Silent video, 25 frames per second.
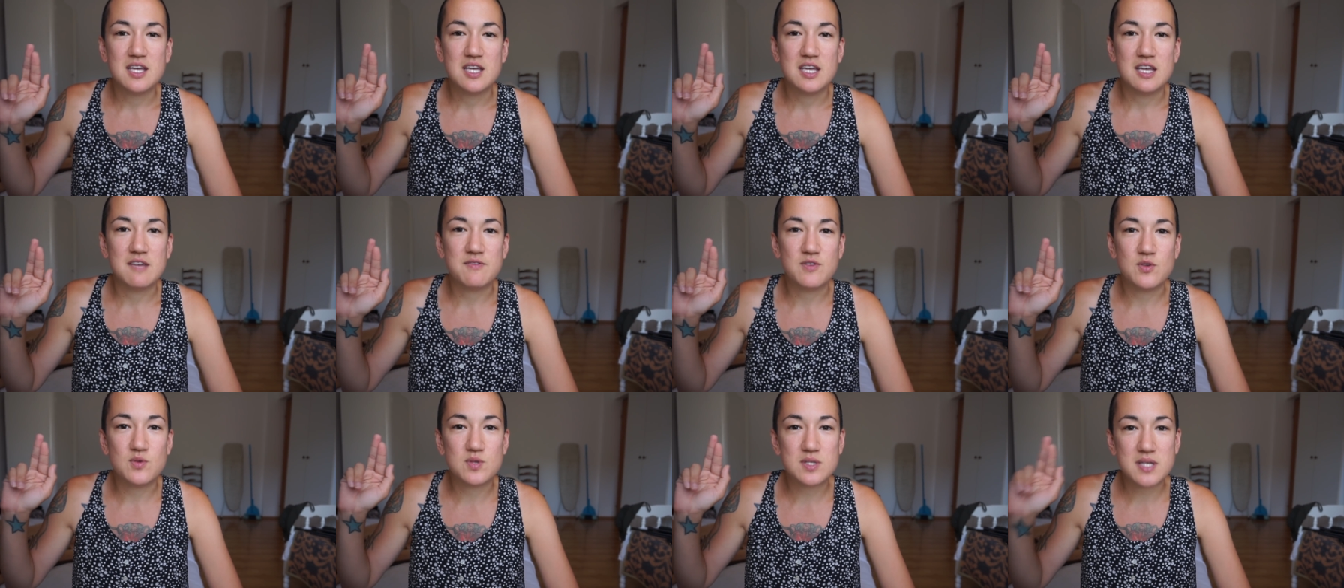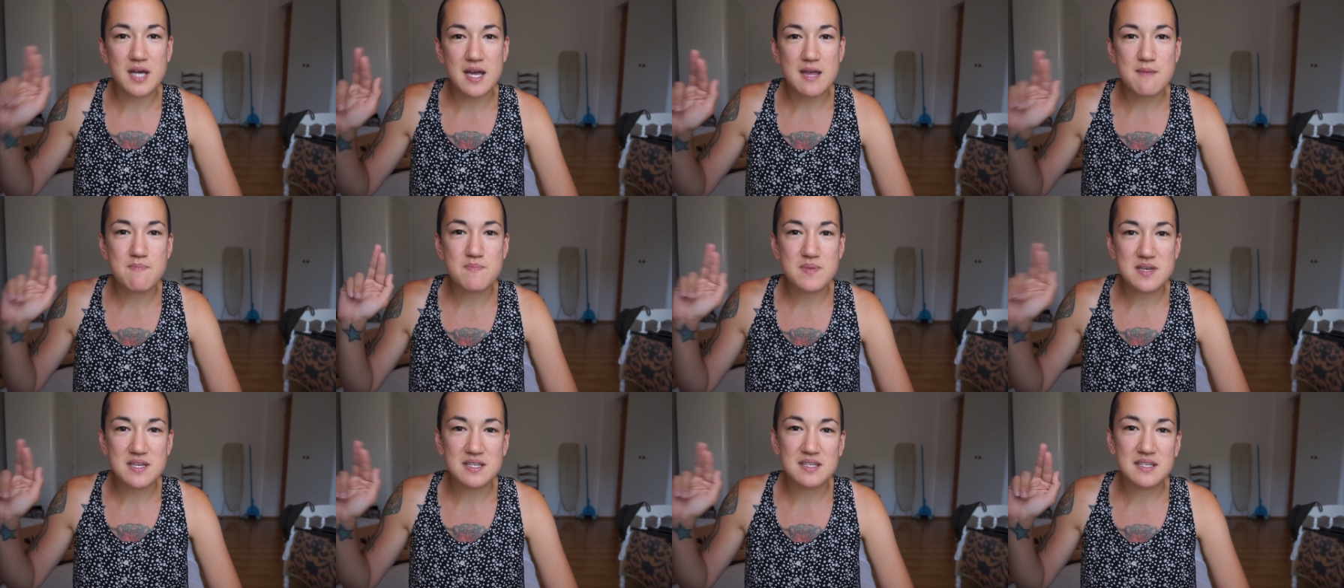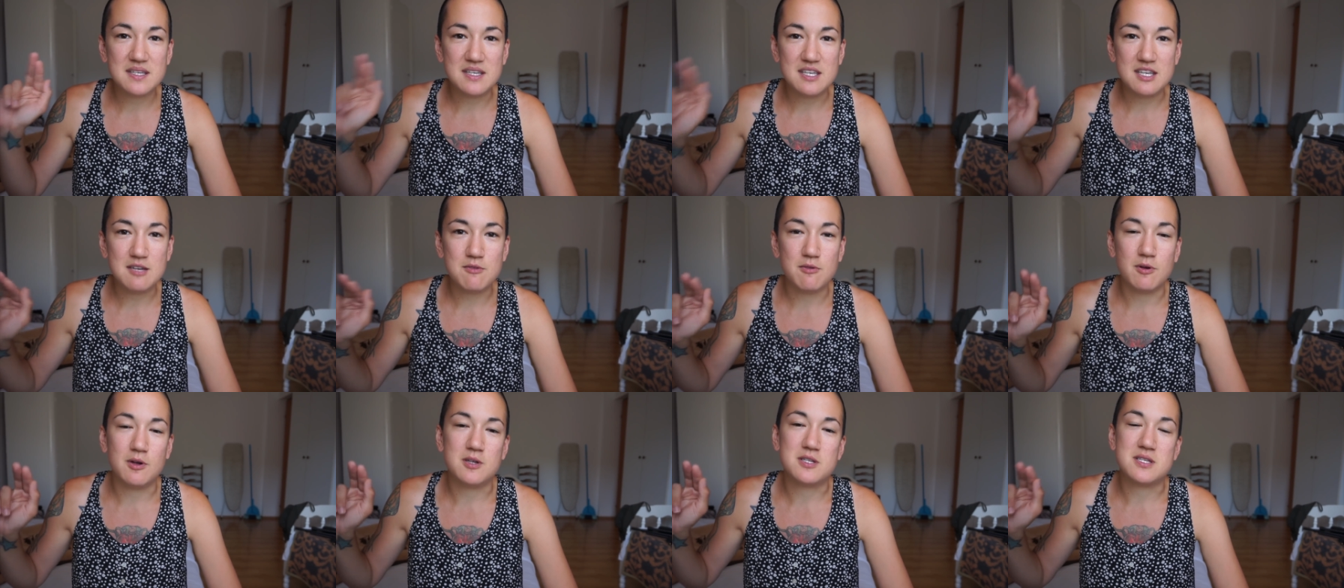if you type in
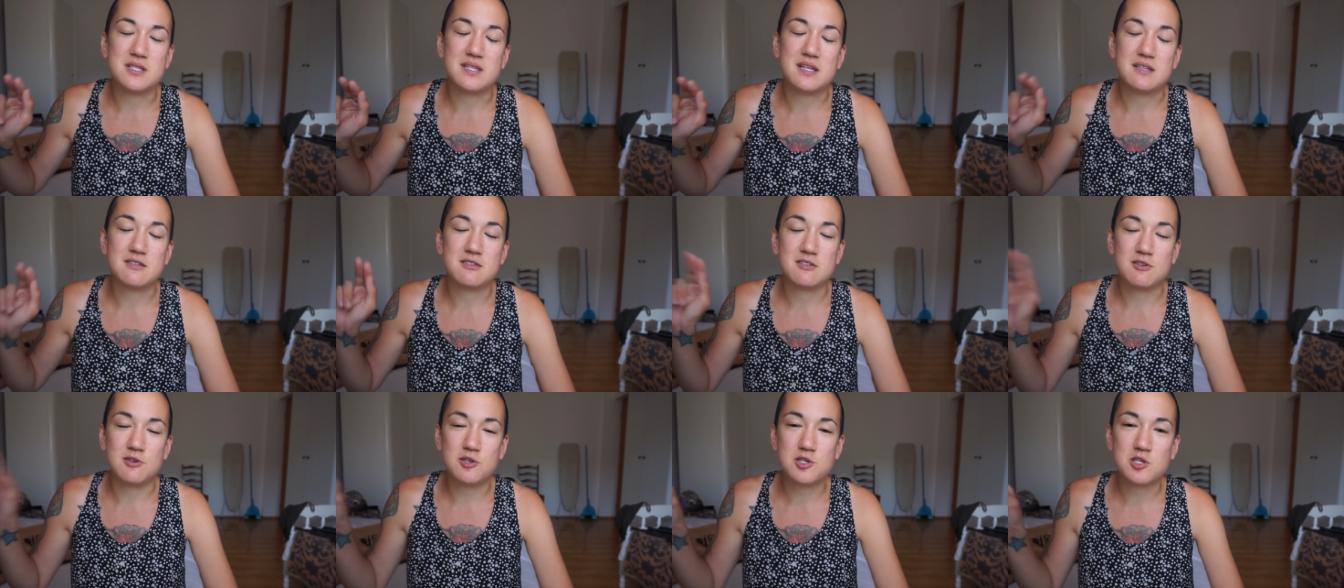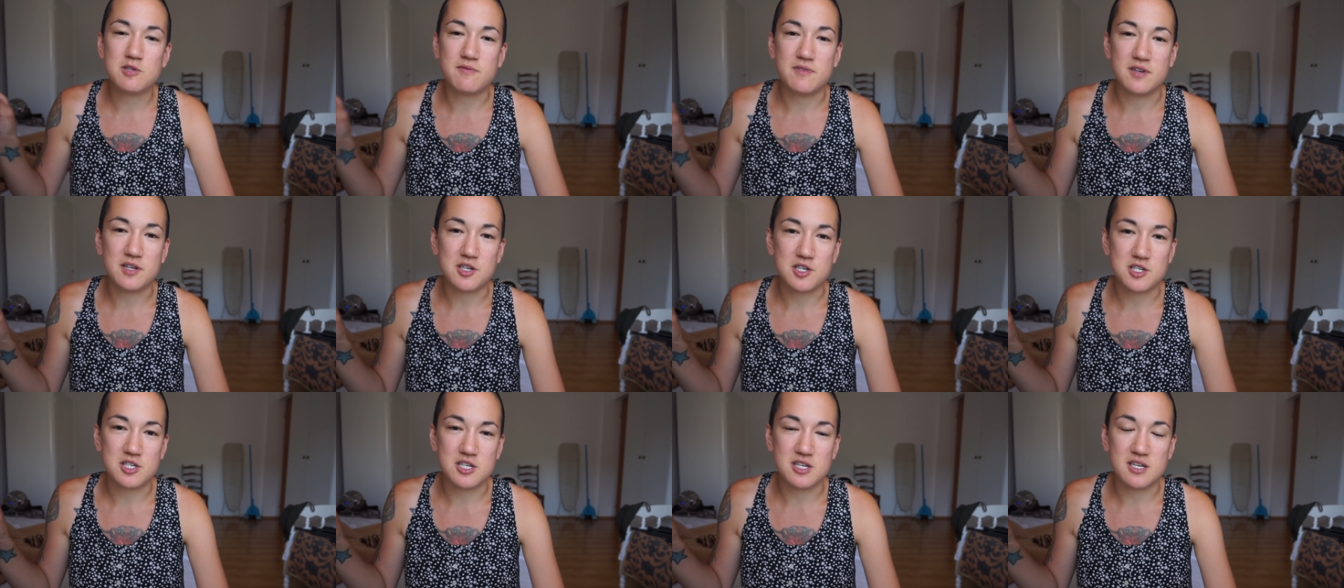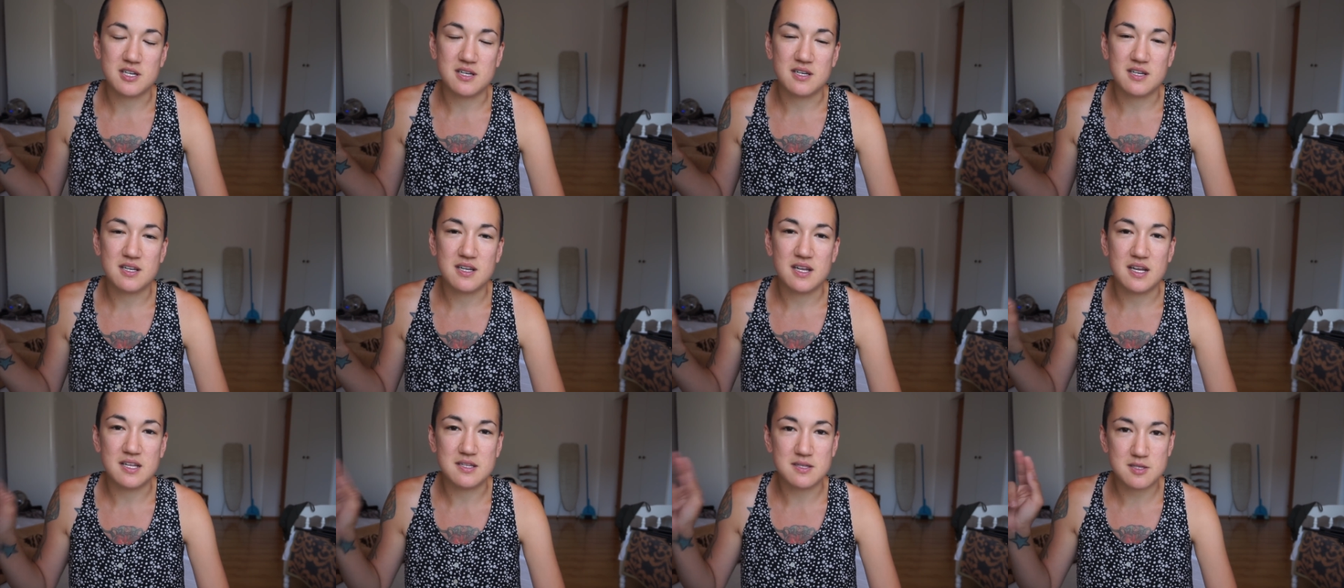keywords in that search function
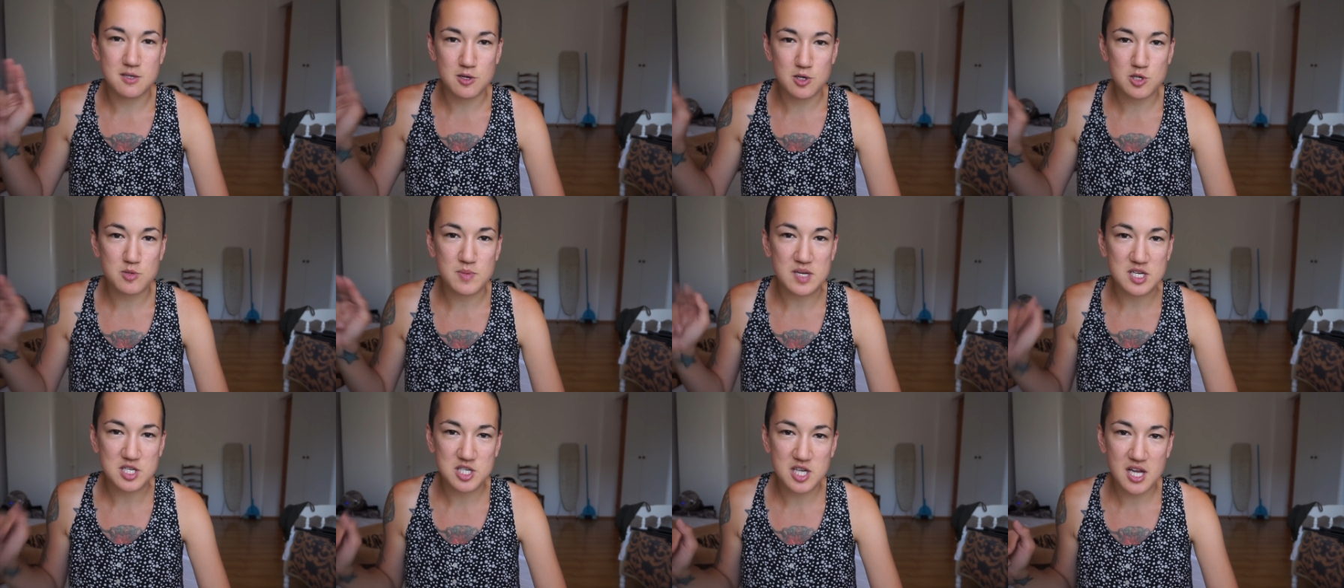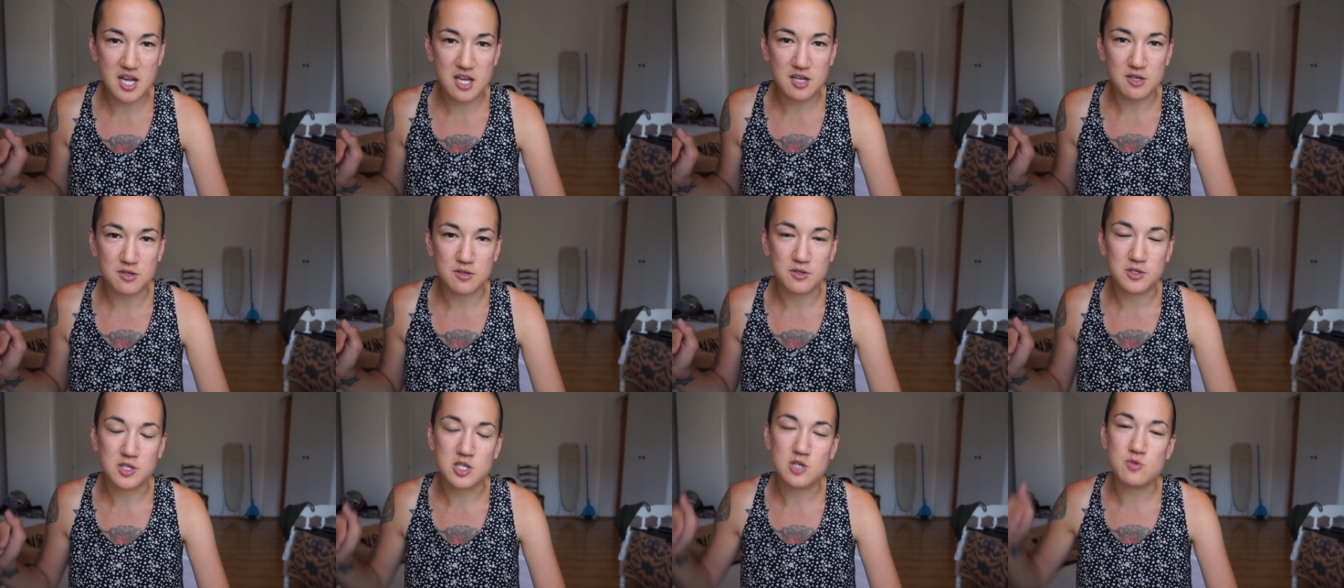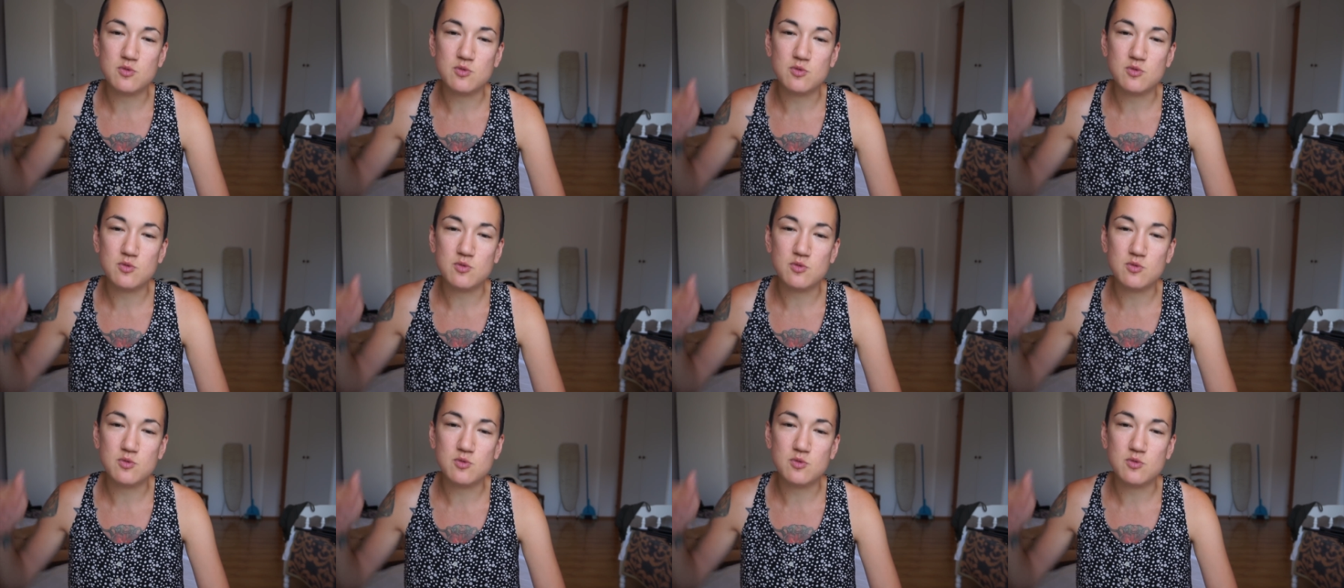and search my channel,